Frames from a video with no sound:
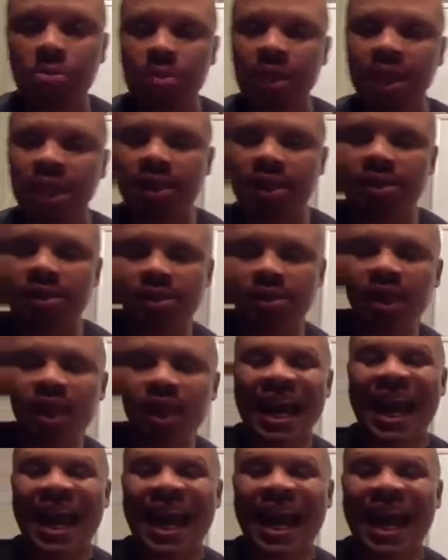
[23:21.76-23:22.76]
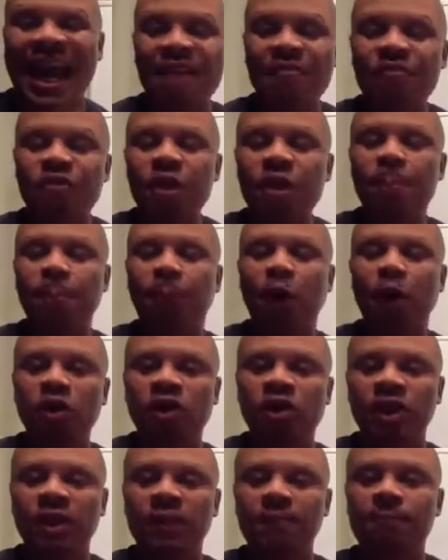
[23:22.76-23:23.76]
means every
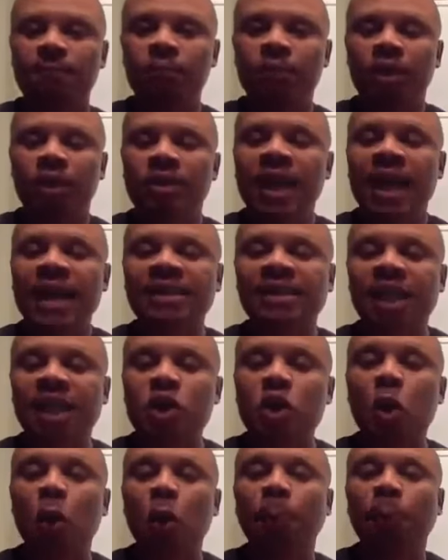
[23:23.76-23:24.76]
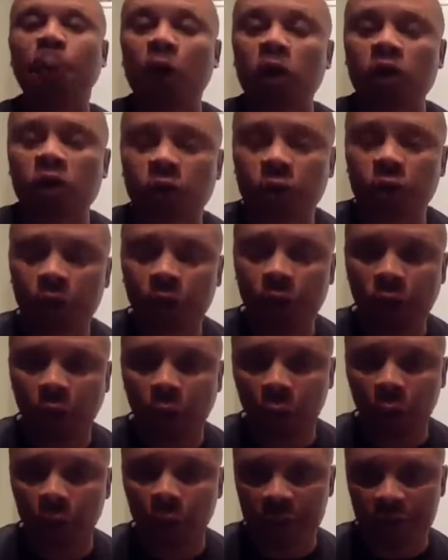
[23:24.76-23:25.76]
person that's in your personal
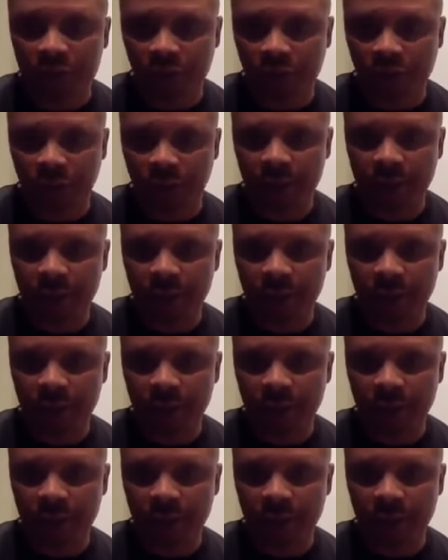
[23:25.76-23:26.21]
enrollment tree.